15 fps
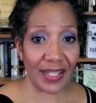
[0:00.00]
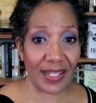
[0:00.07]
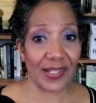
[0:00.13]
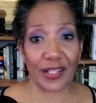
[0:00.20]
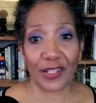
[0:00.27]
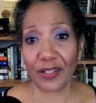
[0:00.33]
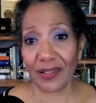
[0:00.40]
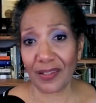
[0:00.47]
They
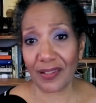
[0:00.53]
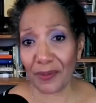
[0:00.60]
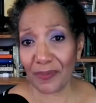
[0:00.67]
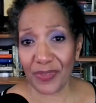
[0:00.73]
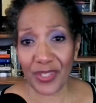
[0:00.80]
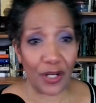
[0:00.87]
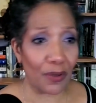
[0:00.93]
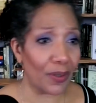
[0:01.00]
said
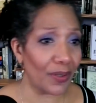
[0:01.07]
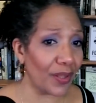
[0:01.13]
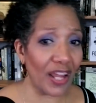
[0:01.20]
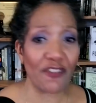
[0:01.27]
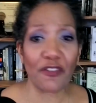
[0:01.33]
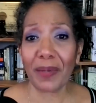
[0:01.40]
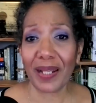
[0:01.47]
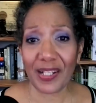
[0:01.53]

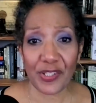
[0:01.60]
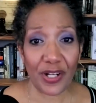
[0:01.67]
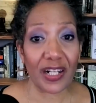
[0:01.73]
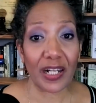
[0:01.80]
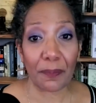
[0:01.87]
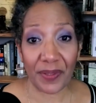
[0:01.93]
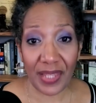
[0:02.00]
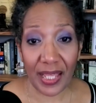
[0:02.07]
everybody
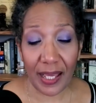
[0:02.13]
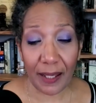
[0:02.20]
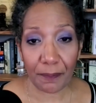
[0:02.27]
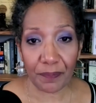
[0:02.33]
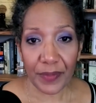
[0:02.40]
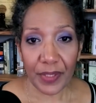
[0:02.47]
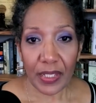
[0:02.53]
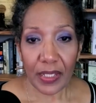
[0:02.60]
started it but
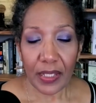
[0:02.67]
them.